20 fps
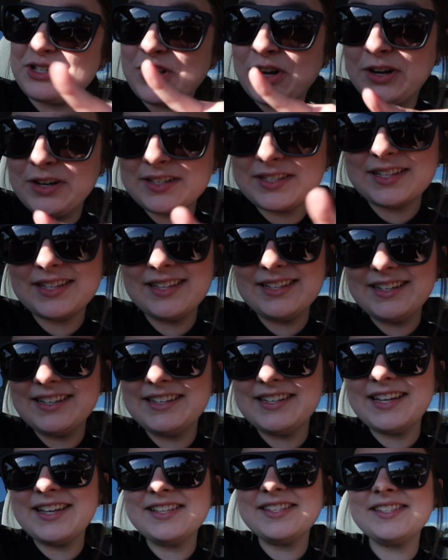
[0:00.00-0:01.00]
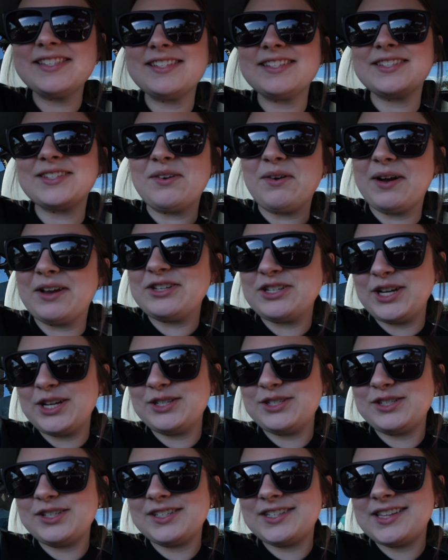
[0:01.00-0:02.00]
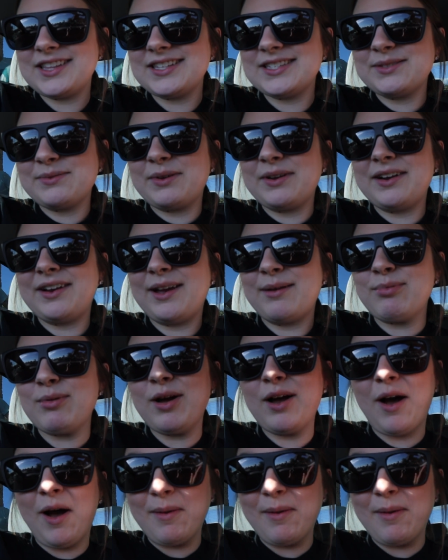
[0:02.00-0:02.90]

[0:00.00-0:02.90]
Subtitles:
shirt to the dentist, so I changed into this one. I brought